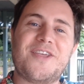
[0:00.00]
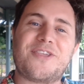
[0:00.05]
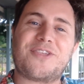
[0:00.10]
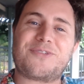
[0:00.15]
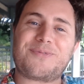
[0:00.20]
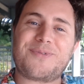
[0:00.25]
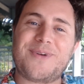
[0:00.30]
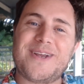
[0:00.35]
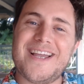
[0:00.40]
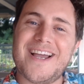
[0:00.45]

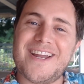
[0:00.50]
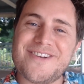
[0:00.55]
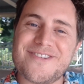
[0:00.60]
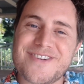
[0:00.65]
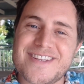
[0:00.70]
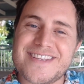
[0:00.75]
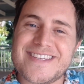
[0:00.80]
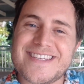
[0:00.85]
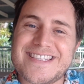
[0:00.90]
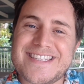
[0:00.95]

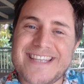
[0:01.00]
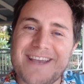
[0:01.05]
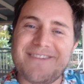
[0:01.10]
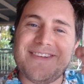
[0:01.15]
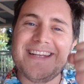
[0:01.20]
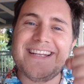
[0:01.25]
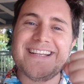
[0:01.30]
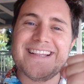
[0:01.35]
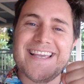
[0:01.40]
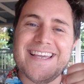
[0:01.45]

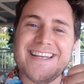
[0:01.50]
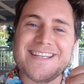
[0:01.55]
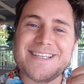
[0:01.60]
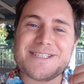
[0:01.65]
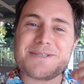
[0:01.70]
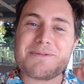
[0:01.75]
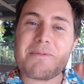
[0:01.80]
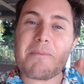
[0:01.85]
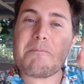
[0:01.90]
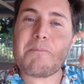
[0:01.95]
370
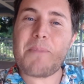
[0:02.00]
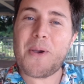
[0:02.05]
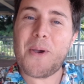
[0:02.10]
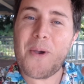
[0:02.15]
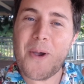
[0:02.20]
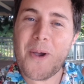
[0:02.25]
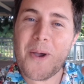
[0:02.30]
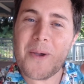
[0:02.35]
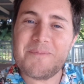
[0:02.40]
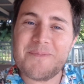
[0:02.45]
litres
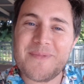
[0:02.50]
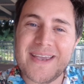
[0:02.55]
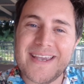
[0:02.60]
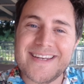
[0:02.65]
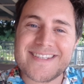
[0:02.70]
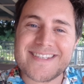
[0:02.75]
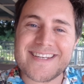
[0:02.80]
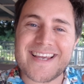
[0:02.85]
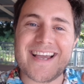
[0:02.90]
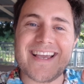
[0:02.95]
per
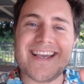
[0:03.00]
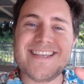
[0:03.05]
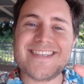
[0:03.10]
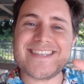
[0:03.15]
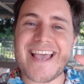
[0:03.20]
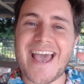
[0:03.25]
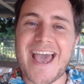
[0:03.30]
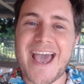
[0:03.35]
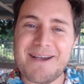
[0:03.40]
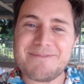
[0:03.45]
metre is
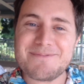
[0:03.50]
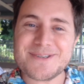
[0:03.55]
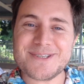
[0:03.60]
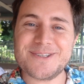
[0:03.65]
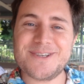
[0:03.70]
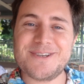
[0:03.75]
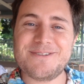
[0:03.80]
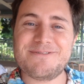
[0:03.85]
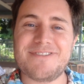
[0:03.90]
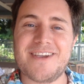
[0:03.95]

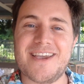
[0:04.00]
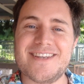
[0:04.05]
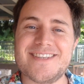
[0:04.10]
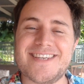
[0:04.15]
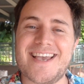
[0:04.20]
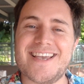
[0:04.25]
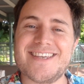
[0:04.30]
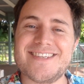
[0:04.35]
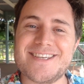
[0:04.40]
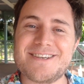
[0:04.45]
absolutely
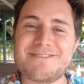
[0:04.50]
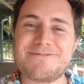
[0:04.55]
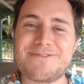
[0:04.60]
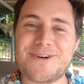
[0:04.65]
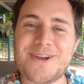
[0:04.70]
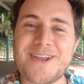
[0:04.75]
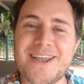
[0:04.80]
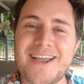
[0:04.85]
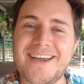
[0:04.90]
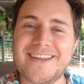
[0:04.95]
fantastic for
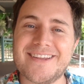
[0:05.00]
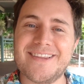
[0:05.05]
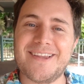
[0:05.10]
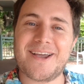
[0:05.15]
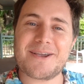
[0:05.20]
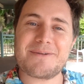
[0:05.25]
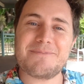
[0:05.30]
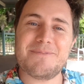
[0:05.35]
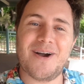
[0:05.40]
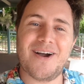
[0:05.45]
a garden
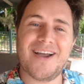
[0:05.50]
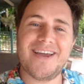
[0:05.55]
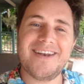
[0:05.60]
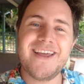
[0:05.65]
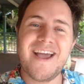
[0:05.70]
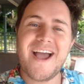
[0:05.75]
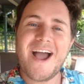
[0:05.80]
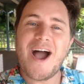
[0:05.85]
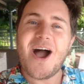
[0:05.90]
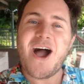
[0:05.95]
like mine.
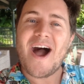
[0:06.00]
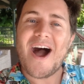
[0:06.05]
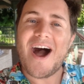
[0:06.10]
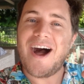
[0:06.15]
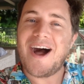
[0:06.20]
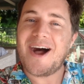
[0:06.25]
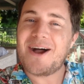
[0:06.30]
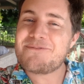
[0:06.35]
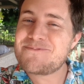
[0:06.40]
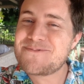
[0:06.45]

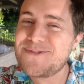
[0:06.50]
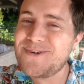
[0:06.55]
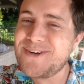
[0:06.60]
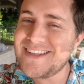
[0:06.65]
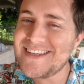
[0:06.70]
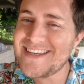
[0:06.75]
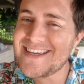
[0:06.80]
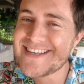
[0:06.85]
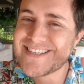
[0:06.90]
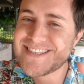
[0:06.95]
I'm
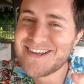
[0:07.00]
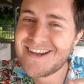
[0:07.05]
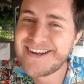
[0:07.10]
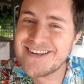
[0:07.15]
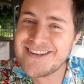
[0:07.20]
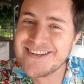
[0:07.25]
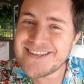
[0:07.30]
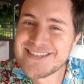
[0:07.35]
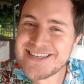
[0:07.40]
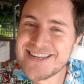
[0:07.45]
really
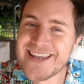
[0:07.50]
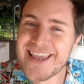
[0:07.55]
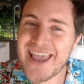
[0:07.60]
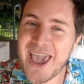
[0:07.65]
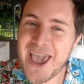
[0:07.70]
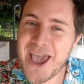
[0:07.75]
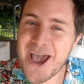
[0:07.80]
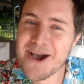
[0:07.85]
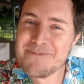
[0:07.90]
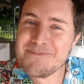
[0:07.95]
excited to see
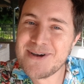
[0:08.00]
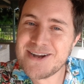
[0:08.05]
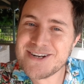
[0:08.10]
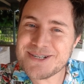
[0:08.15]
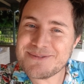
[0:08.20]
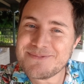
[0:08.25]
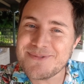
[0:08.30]
how much I'm